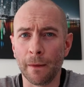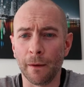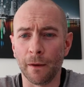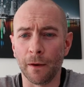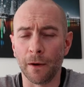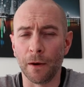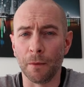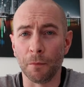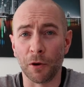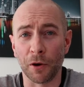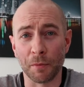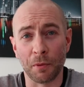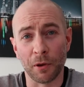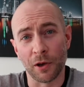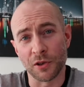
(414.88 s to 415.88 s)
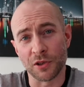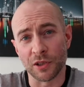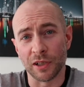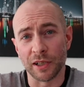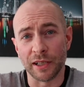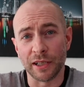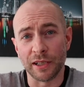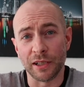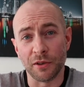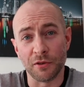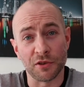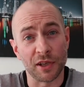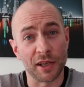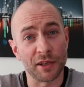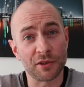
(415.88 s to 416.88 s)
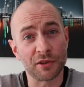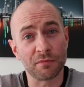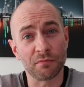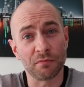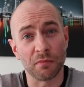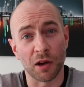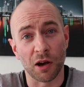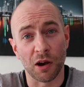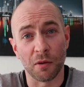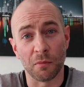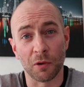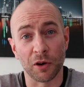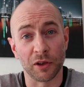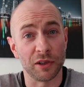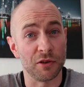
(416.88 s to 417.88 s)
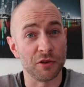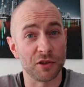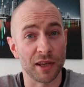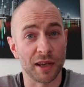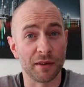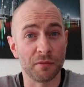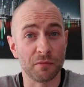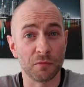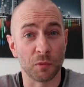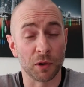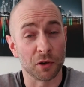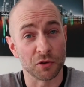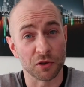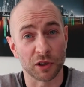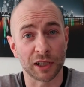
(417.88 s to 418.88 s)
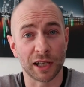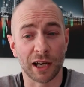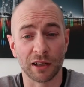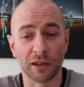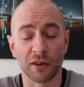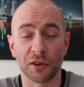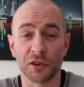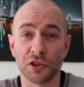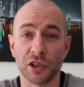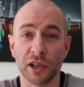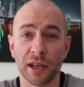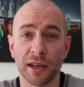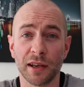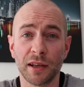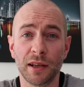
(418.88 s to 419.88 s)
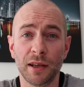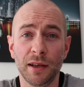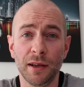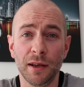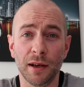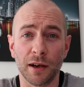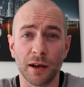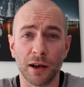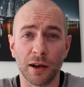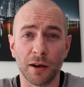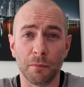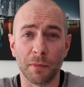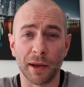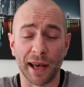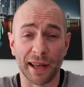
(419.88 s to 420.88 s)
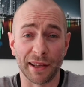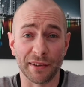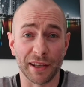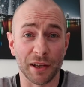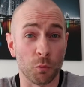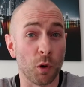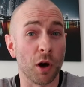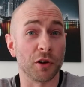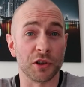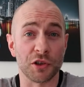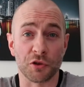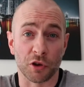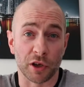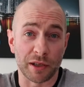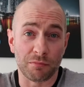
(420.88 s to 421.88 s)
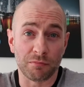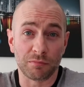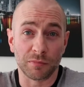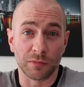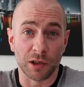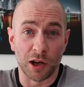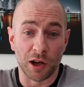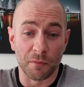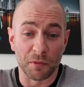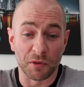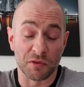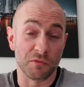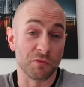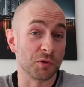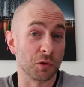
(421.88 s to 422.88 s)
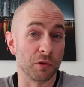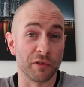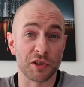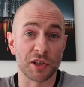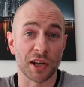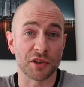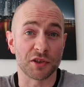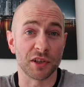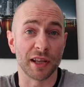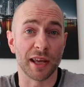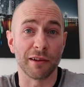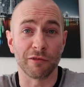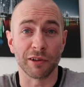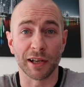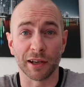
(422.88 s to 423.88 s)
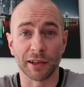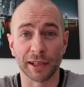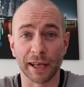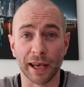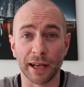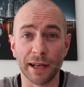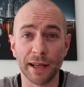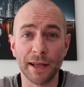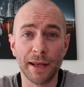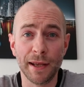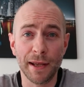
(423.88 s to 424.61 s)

I personally use this. I used it when I was on a cut last year, and it worked a treat. Sort of adjusted it every now and again.